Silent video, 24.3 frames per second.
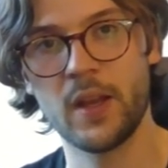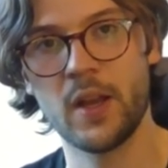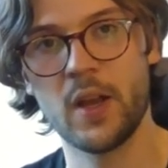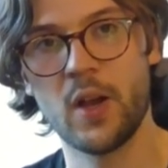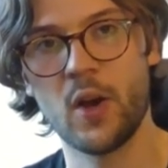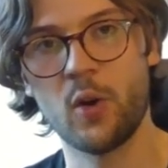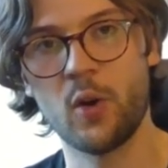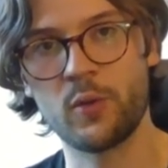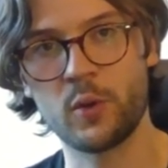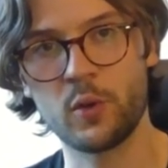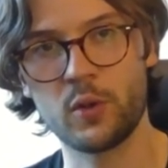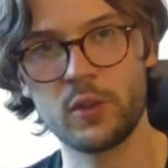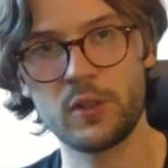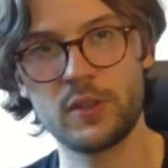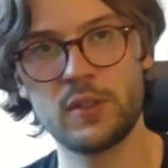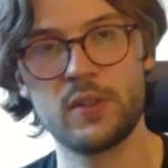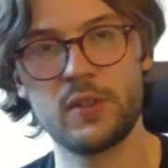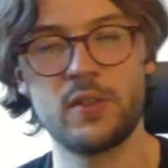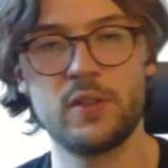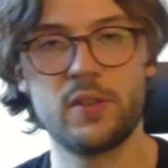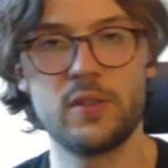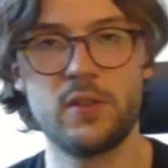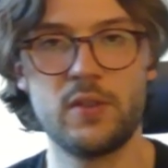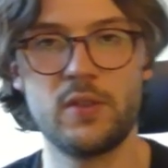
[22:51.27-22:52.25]
Of
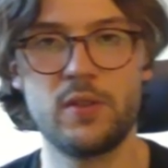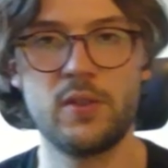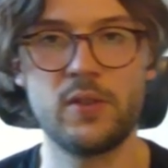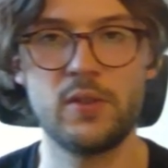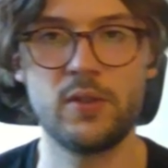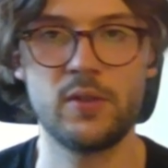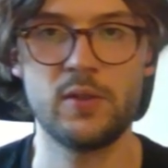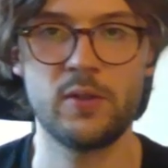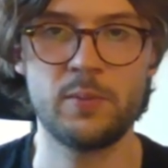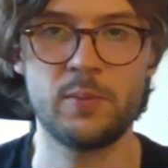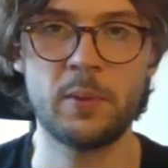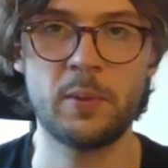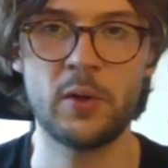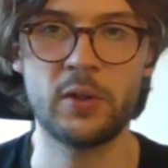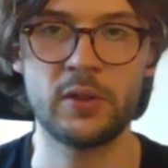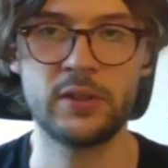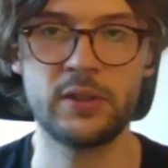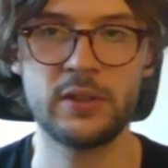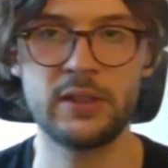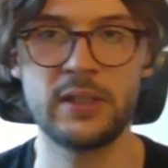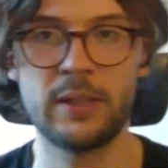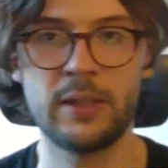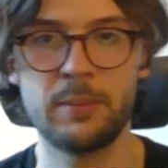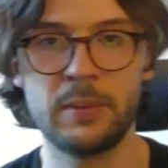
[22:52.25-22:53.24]
course,
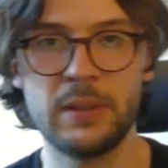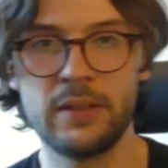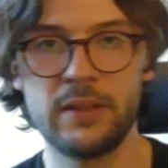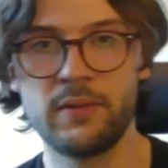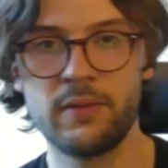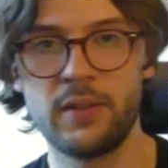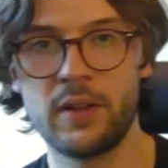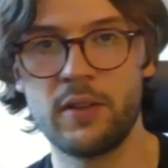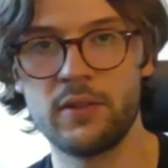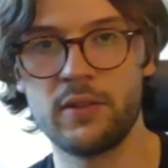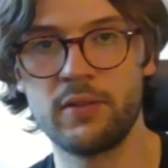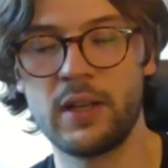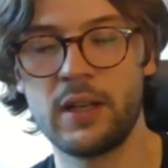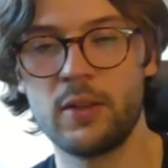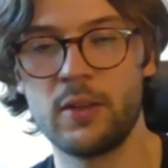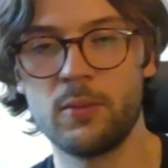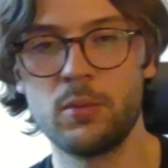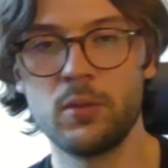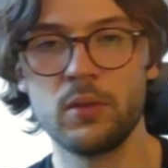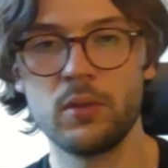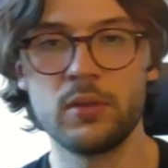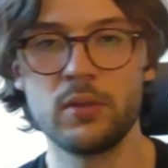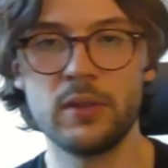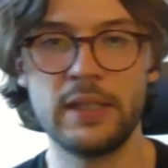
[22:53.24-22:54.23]
Spark can be very
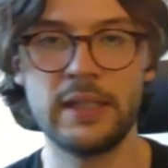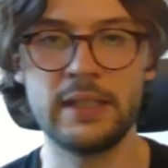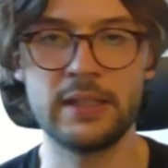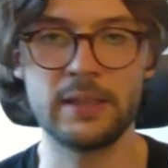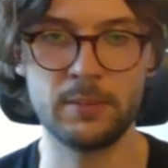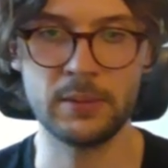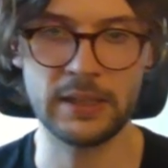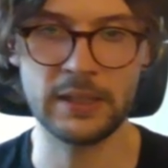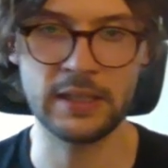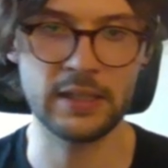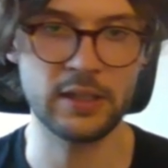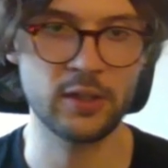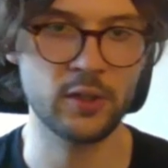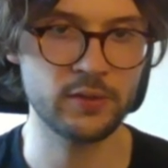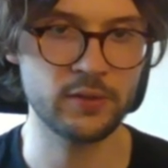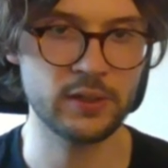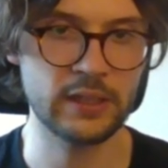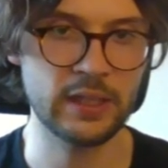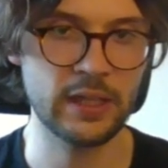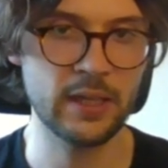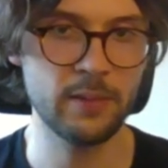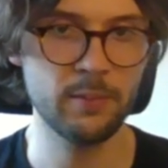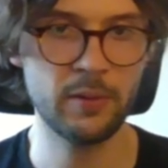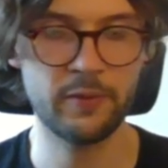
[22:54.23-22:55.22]
valuable in the beginning of the
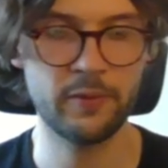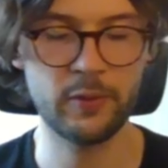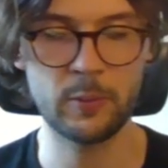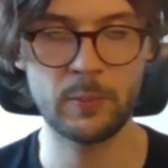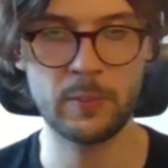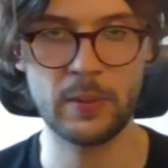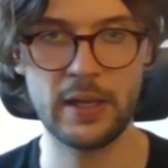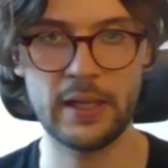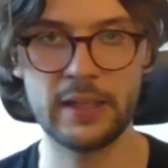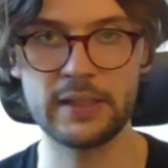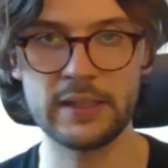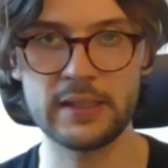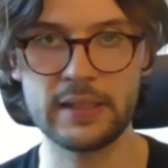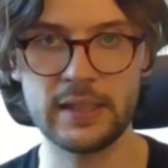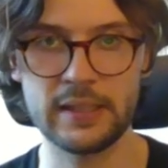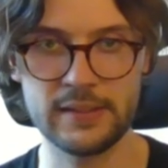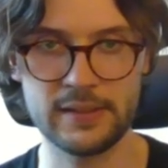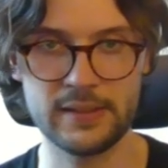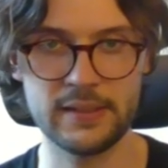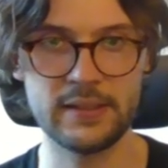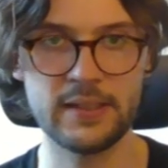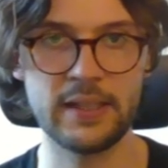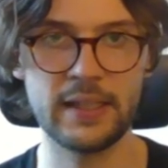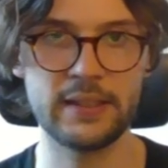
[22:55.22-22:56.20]
game if you're playing
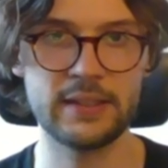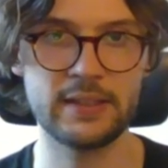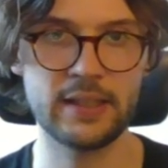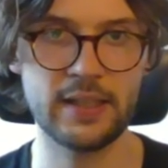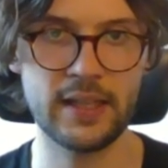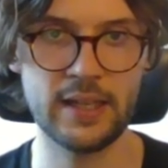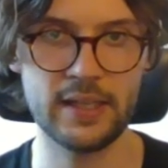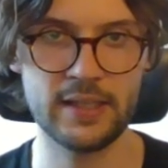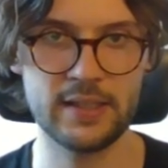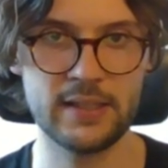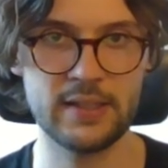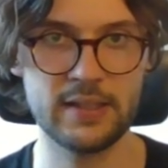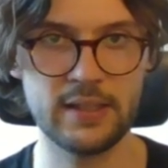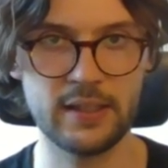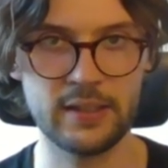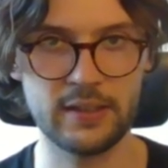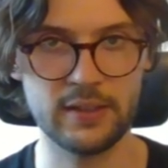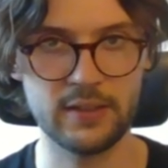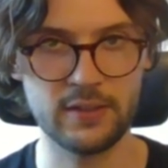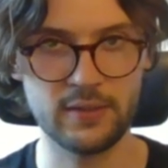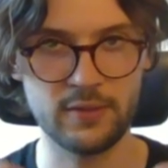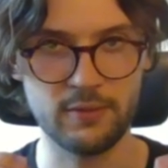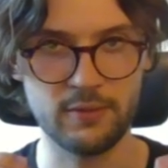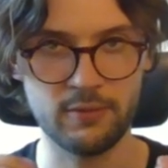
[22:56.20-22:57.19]
against a deck that has like
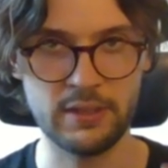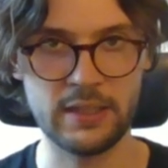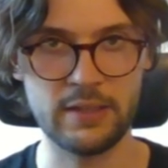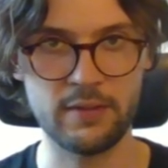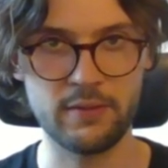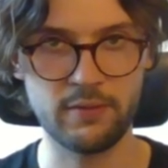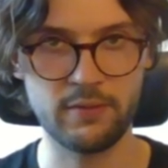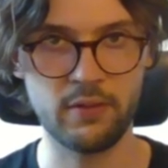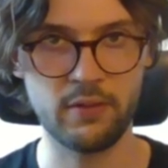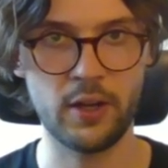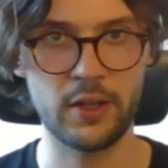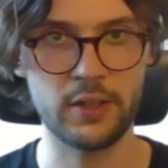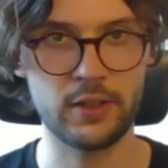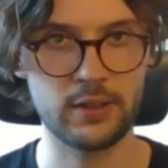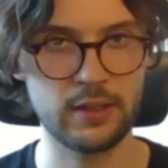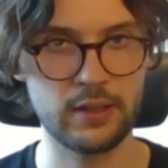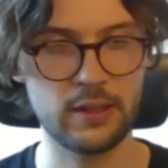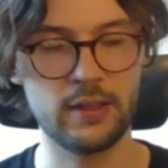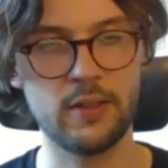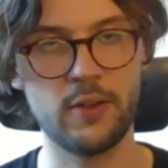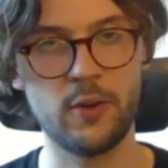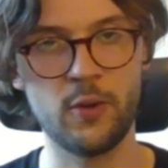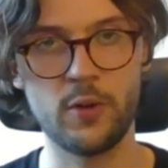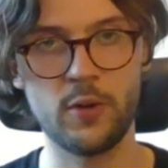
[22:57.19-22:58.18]
really
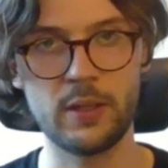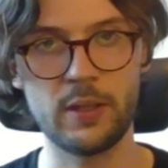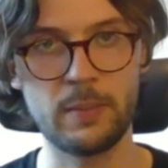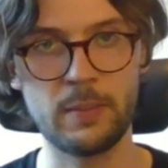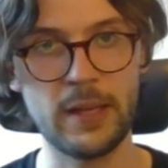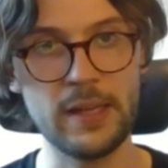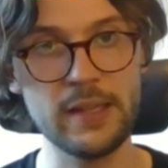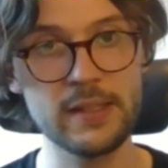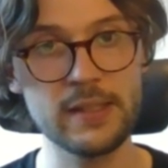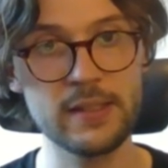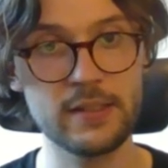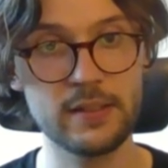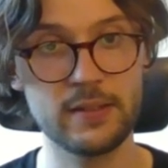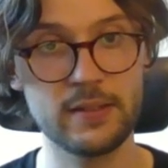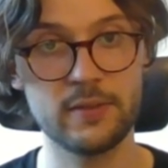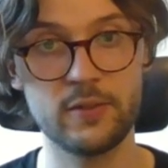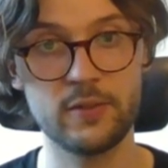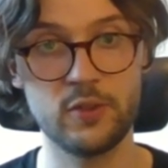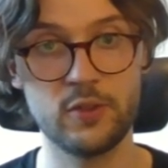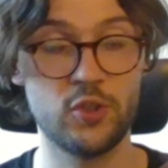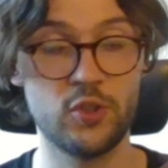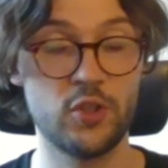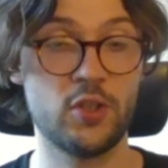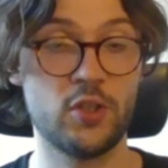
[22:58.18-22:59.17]
vital early plays,
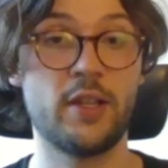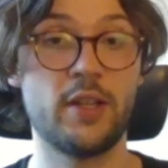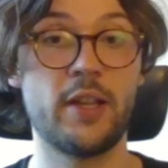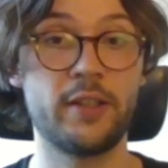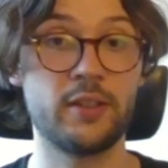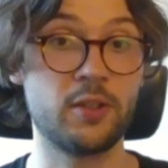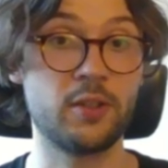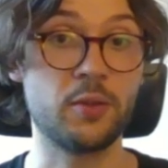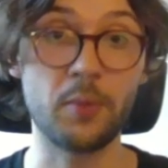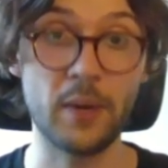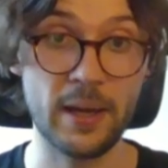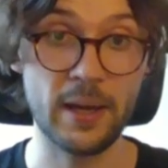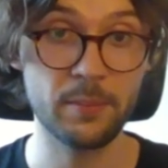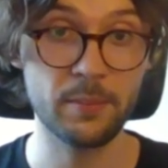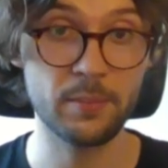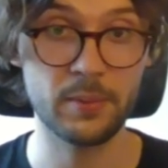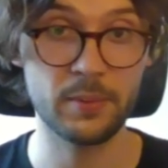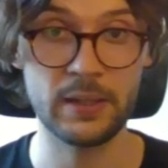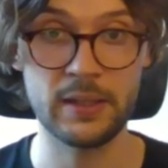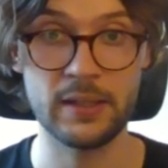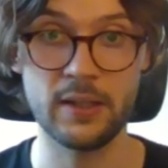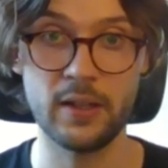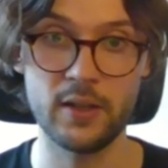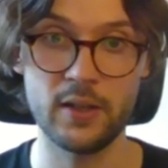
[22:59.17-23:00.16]
just like the ramp
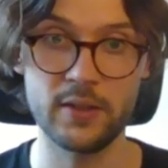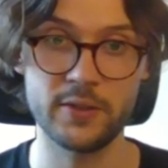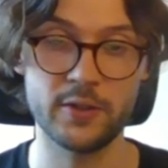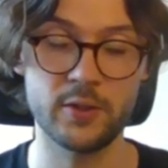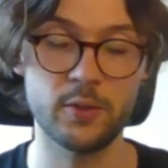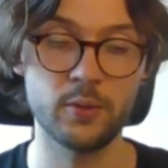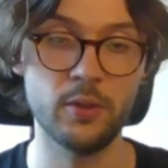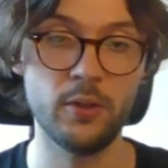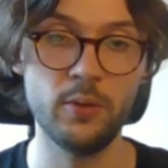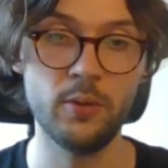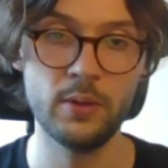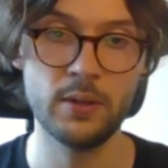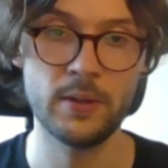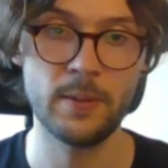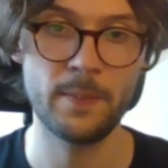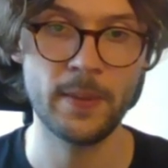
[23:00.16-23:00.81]
in Han Solo.